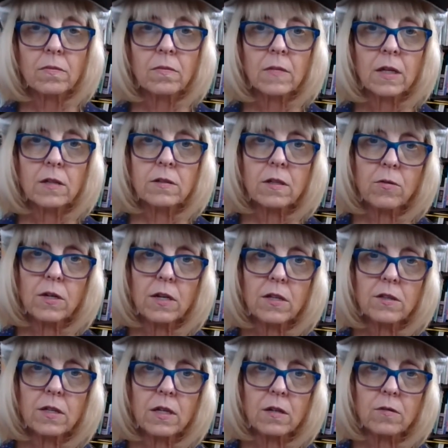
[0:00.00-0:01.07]
"So what do you
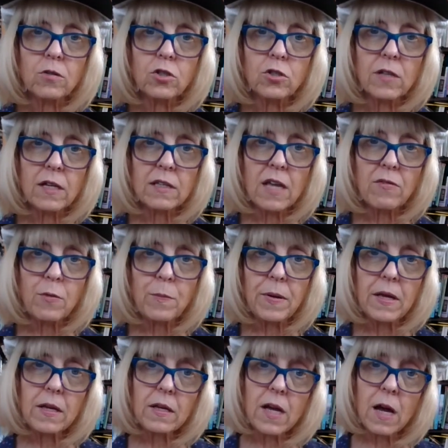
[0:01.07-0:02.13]
think? Would you like to have a
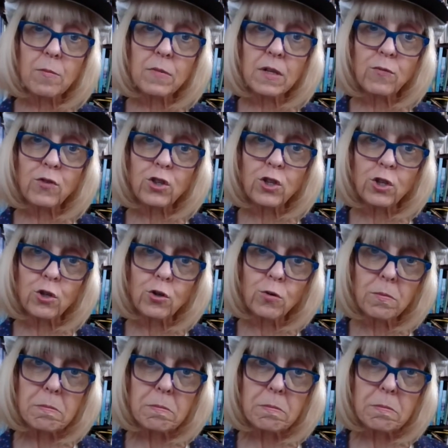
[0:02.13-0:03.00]
pig come live with you?"